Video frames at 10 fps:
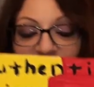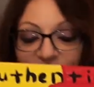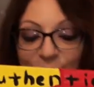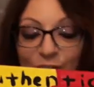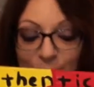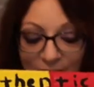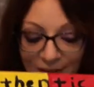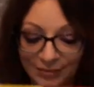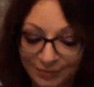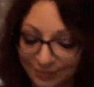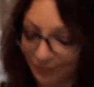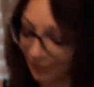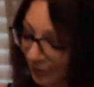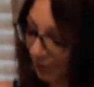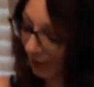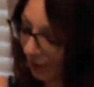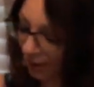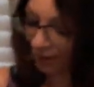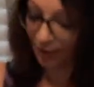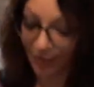is to me.
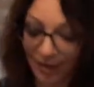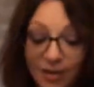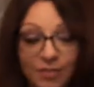Again,